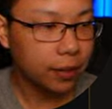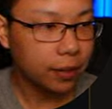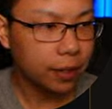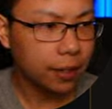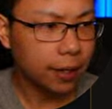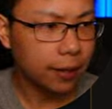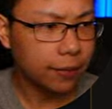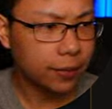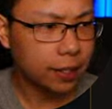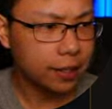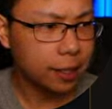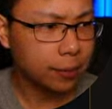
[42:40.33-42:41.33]
of
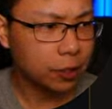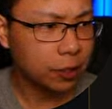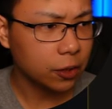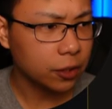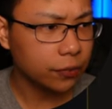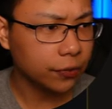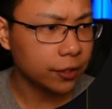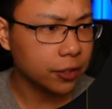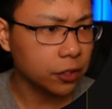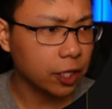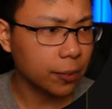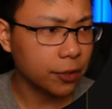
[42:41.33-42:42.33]
the attempted use, fills the
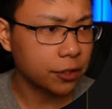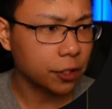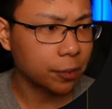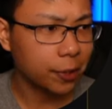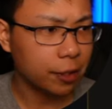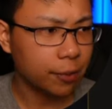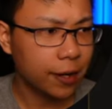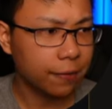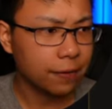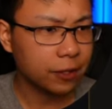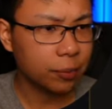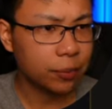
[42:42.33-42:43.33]
champion's turn meter by
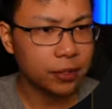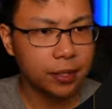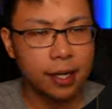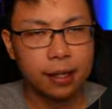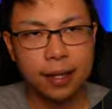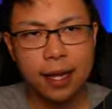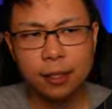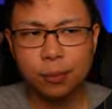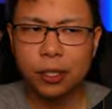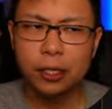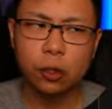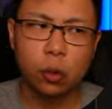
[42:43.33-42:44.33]
fifty percent. That's
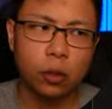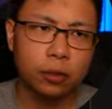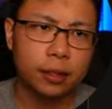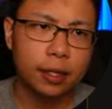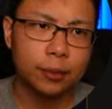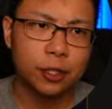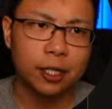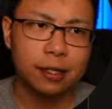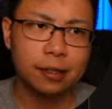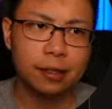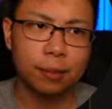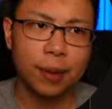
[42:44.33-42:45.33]
pretty cool. I'm trying
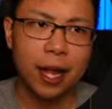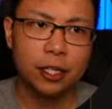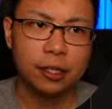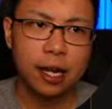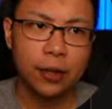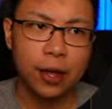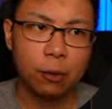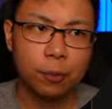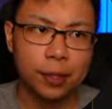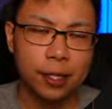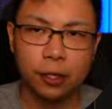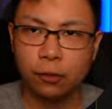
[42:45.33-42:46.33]
to imagine how that would
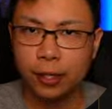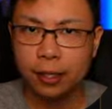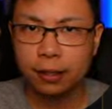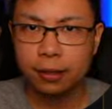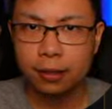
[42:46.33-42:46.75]
be in Arena.